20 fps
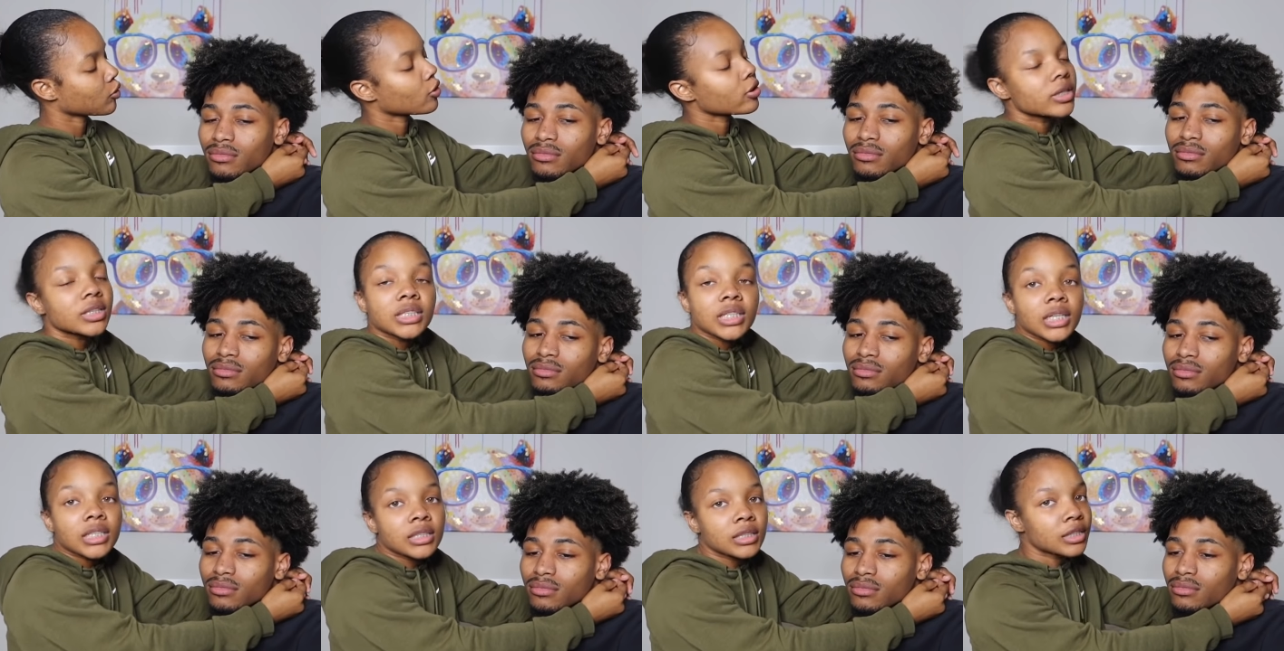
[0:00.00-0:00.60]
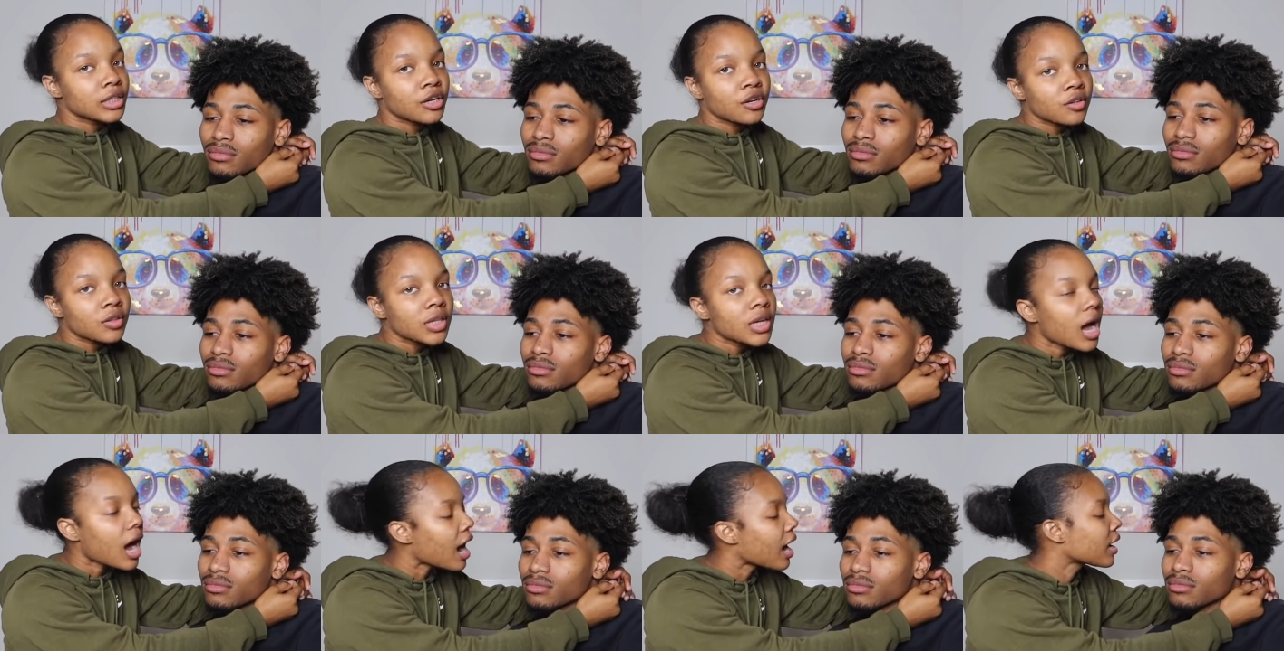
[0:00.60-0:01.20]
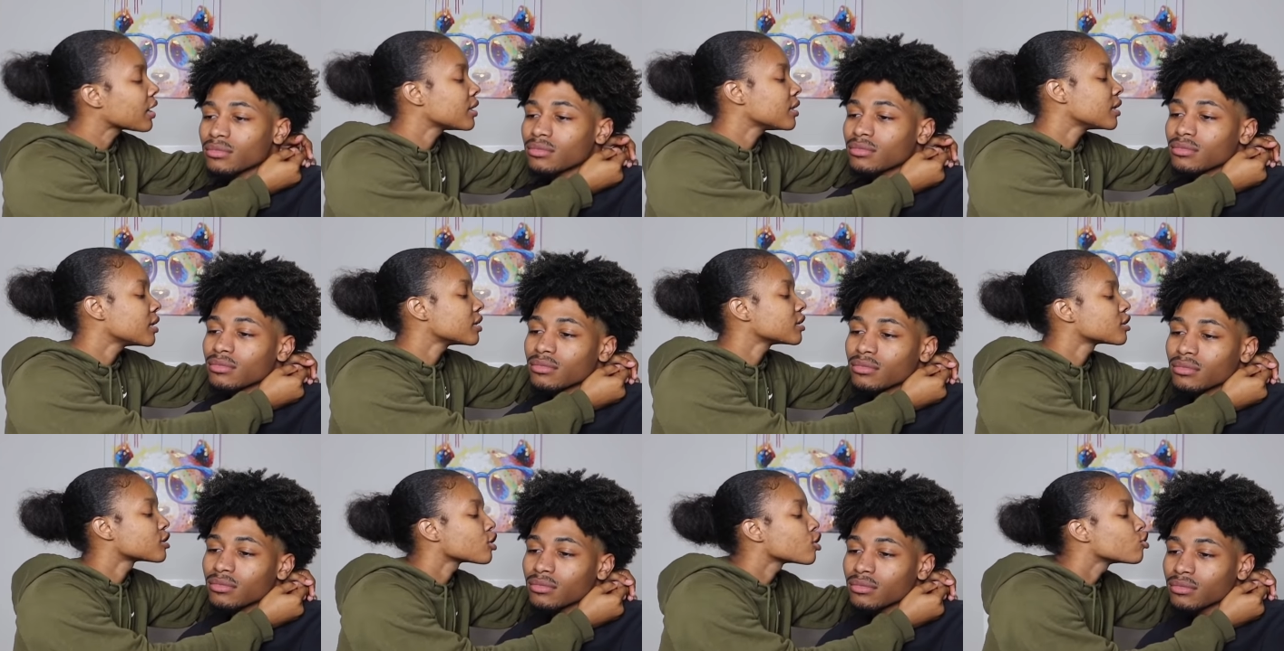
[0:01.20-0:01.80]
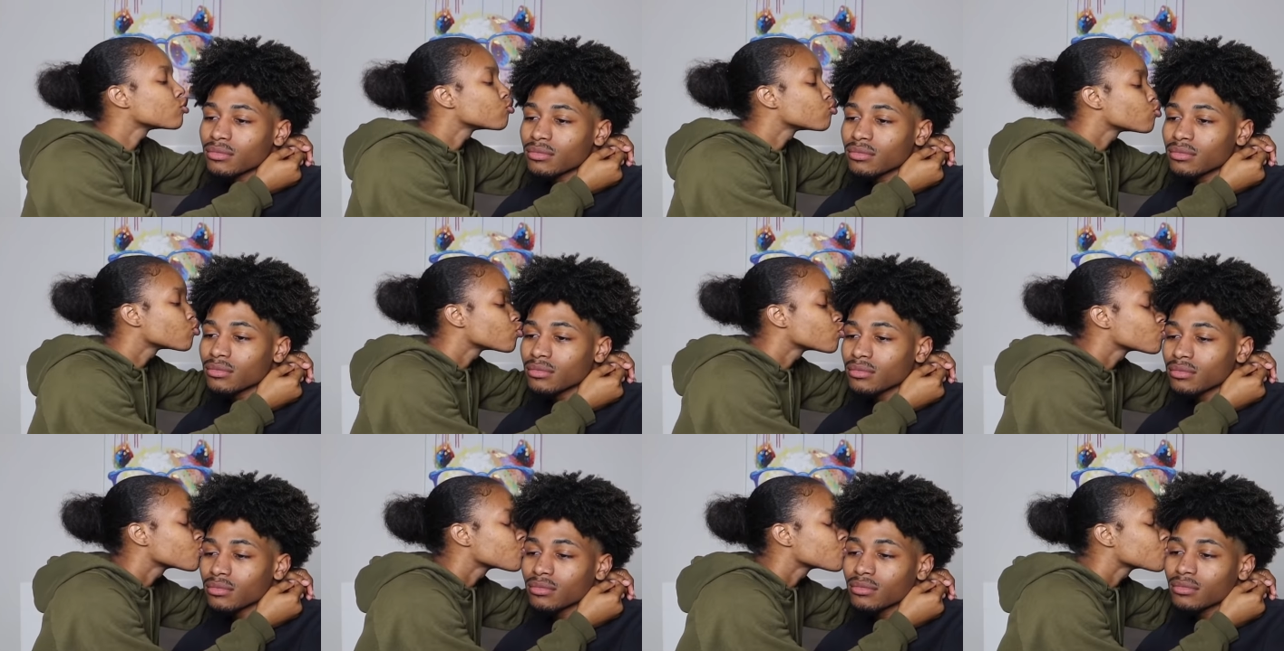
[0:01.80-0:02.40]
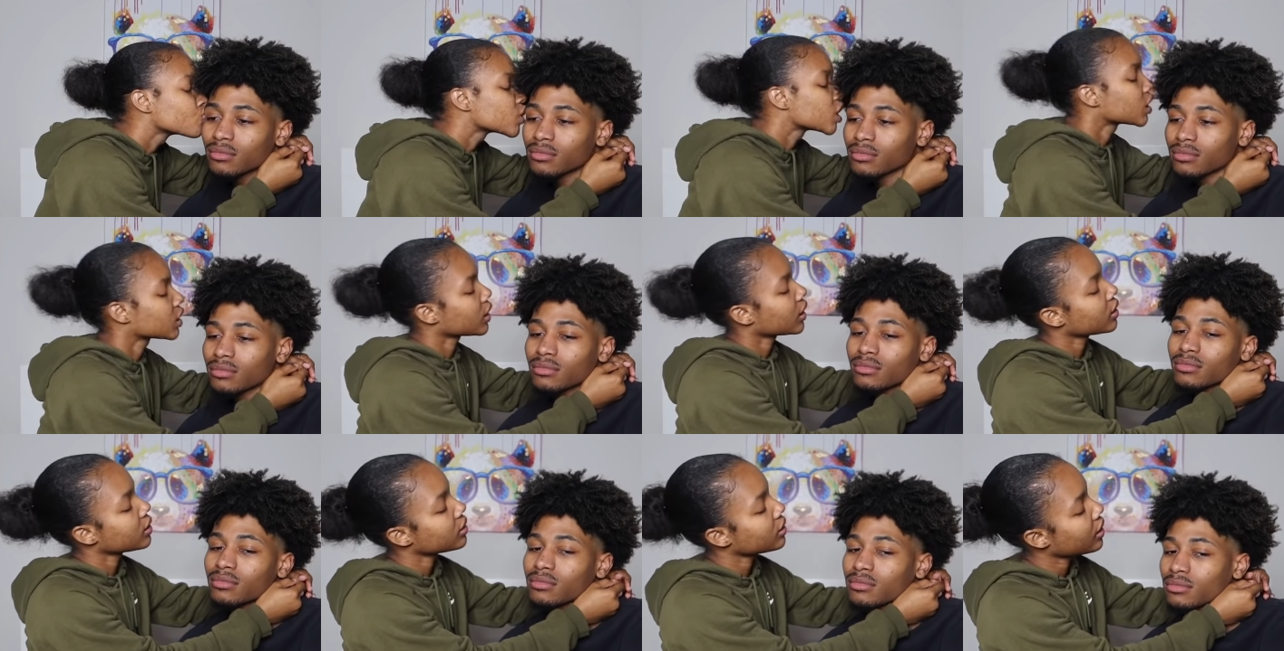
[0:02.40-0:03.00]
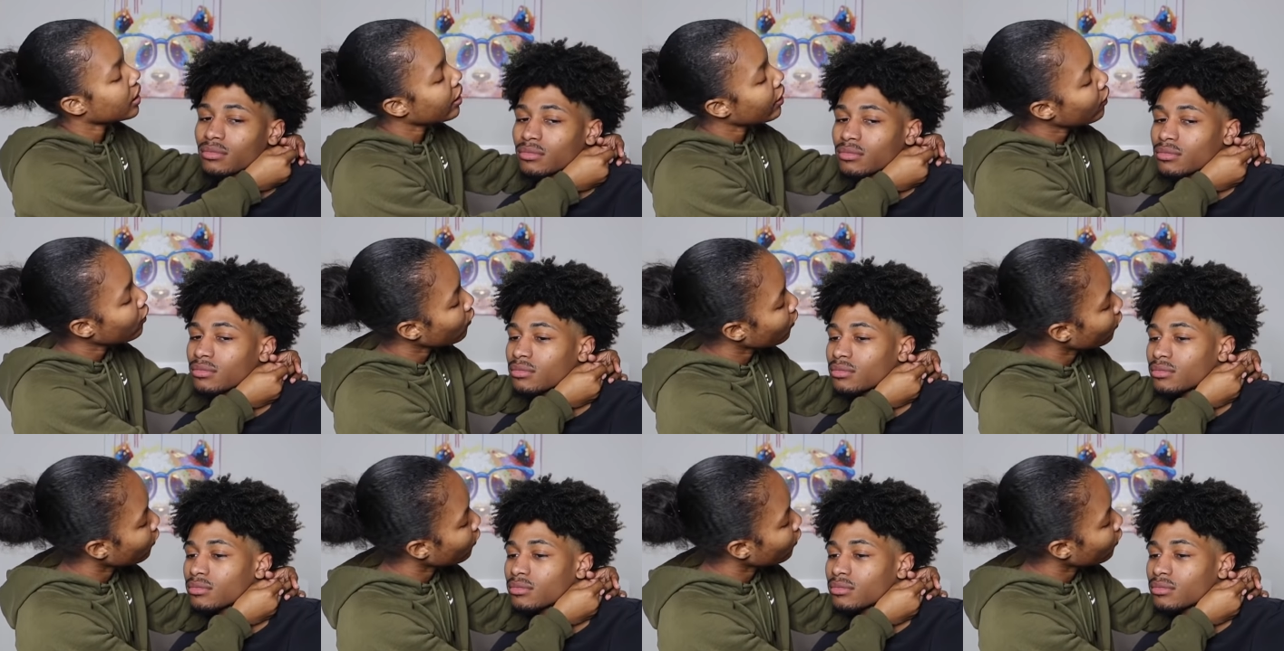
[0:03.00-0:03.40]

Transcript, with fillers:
Speaker 1: or it says near the eyelid, so like that,